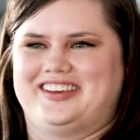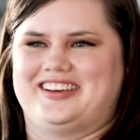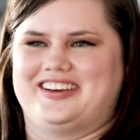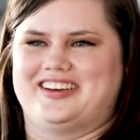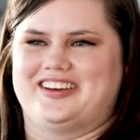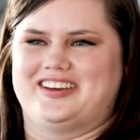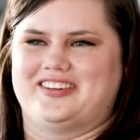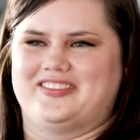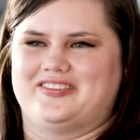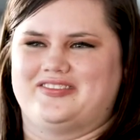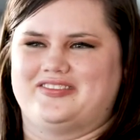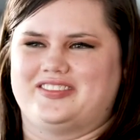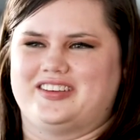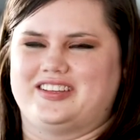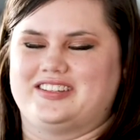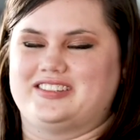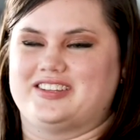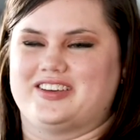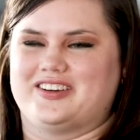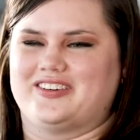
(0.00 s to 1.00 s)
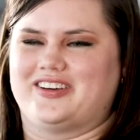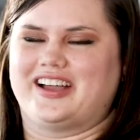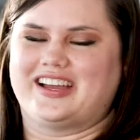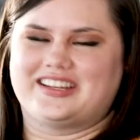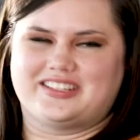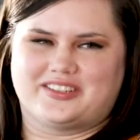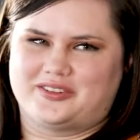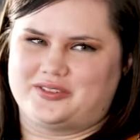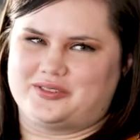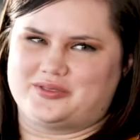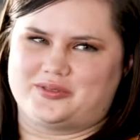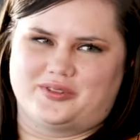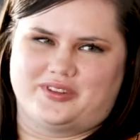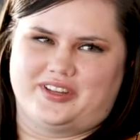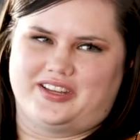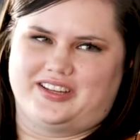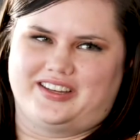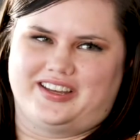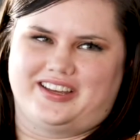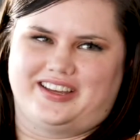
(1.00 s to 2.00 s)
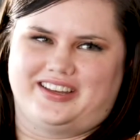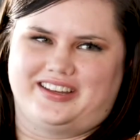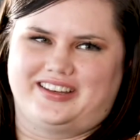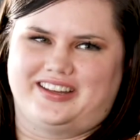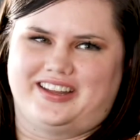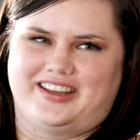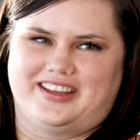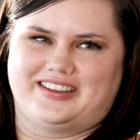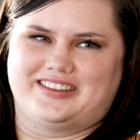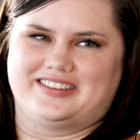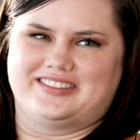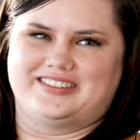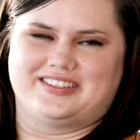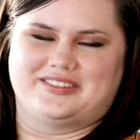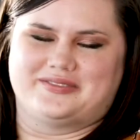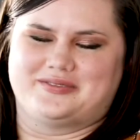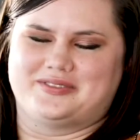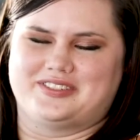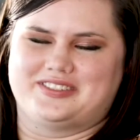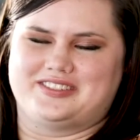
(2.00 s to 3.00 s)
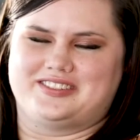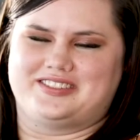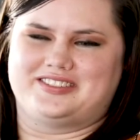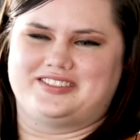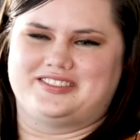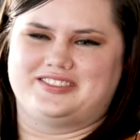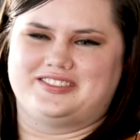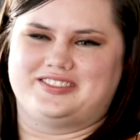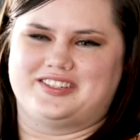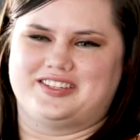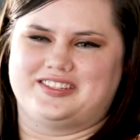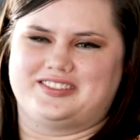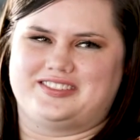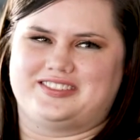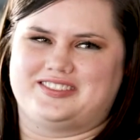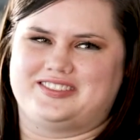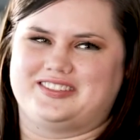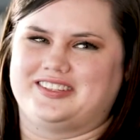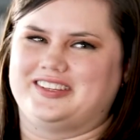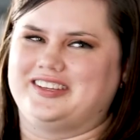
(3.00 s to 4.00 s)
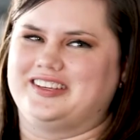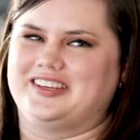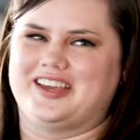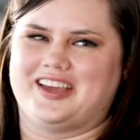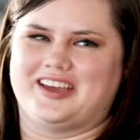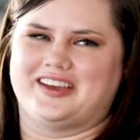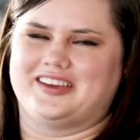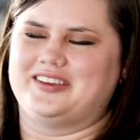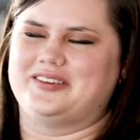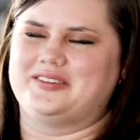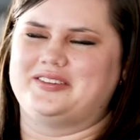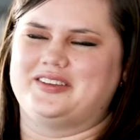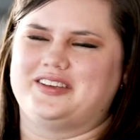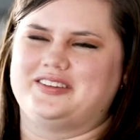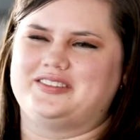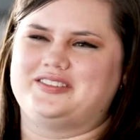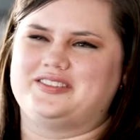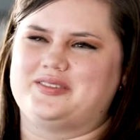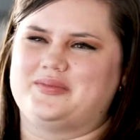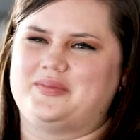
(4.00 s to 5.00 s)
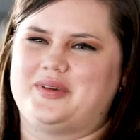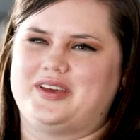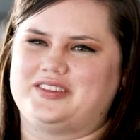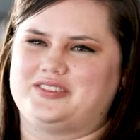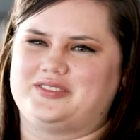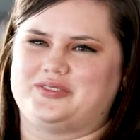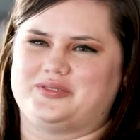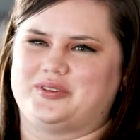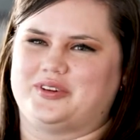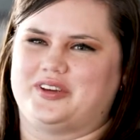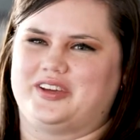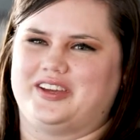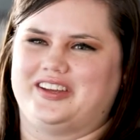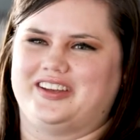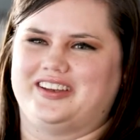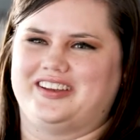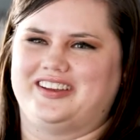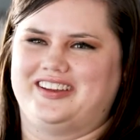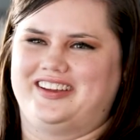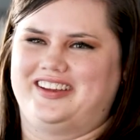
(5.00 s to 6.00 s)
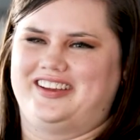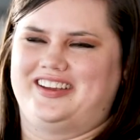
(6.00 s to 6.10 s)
And so I got to go to school that night, and it was just so cool. It's the best story. And